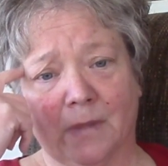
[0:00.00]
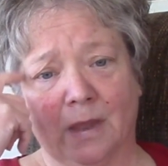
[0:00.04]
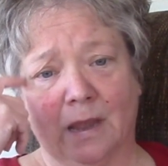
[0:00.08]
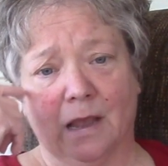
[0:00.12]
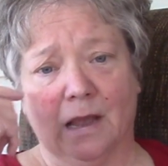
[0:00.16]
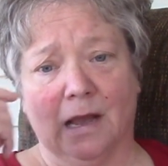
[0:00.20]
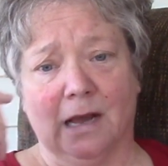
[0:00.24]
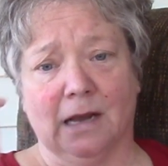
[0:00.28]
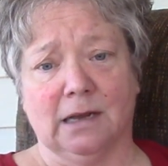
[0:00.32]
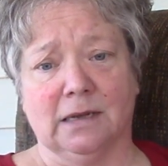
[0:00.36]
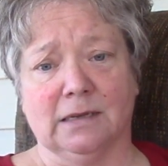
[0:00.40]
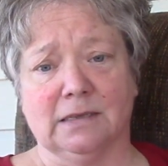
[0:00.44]

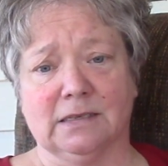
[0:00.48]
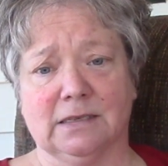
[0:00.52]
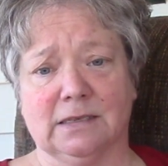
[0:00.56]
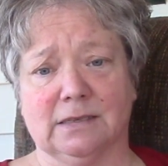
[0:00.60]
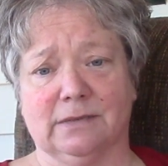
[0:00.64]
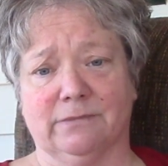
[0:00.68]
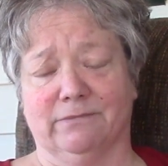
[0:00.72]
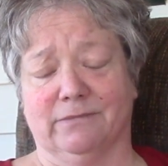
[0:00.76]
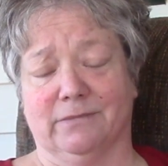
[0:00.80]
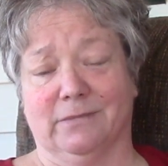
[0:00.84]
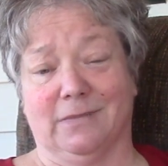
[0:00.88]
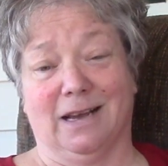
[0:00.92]

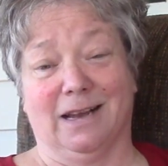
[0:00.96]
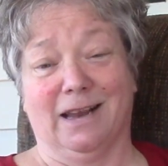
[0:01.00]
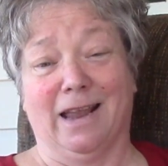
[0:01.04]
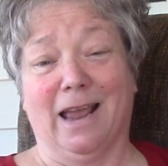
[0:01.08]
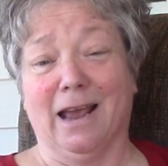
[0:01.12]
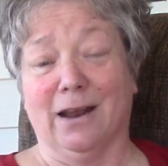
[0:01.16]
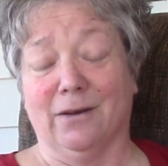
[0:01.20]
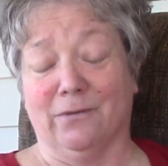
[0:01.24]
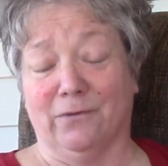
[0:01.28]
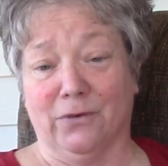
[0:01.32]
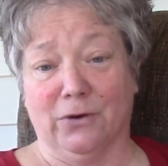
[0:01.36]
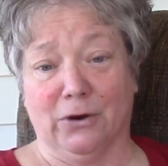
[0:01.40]
as,
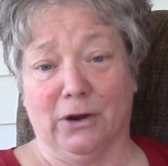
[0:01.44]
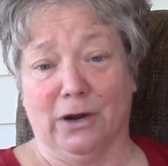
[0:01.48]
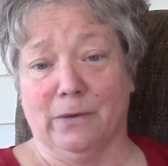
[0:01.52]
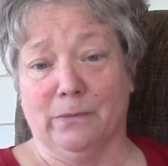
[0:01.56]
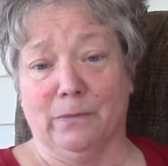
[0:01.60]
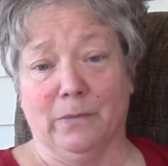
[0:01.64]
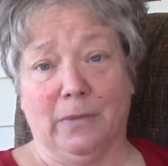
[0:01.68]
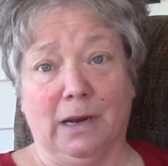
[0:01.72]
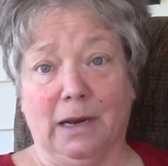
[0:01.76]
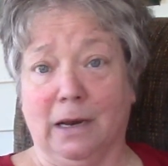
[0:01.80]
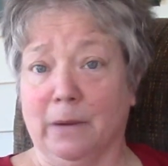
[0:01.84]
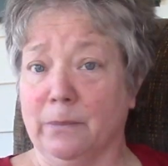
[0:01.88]
again, very
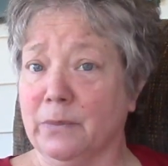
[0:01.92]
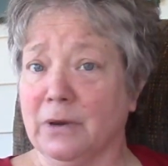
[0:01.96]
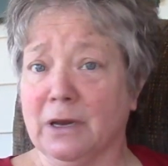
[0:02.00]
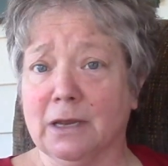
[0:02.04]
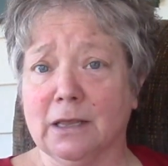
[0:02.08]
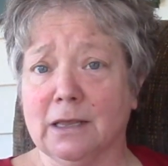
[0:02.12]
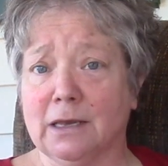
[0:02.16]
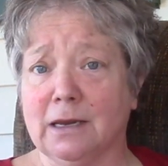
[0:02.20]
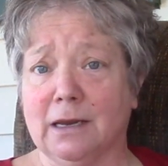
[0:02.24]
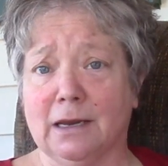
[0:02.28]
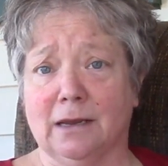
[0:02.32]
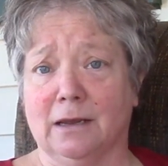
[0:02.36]

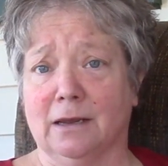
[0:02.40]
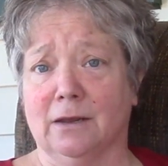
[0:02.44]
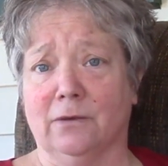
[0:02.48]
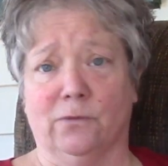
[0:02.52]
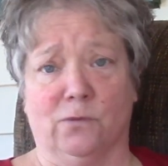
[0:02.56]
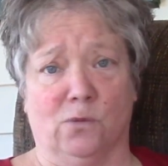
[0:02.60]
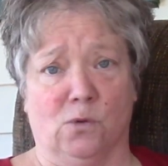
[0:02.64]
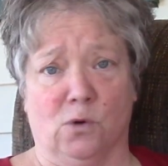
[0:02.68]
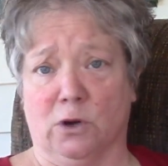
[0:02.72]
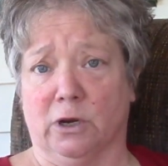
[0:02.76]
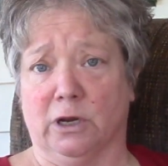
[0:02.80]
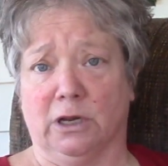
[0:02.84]
manipulative
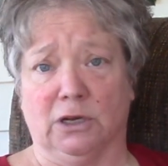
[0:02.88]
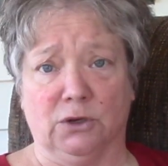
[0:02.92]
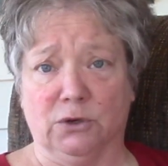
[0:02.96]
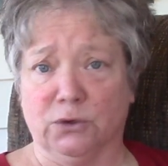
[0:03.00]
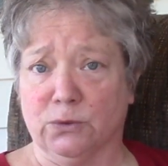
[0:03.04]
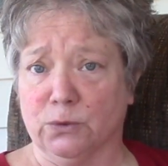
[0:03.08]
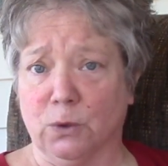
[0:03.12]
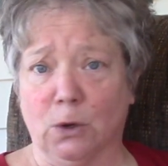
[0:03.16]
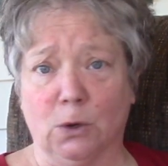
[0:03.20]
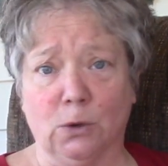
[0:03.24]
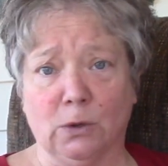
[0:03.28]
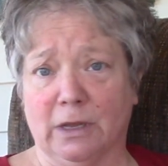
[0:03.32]
or
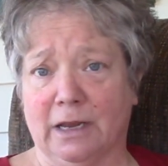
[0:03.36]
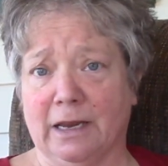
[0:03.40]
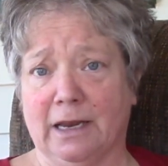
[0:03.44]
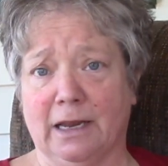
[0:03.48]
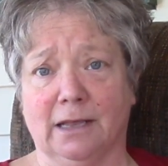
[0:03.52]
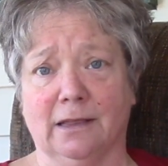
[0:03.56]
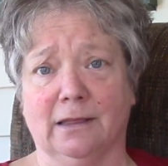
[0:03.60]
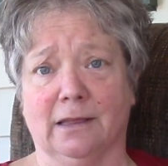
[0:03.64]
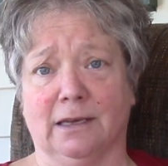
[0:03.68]
controlling.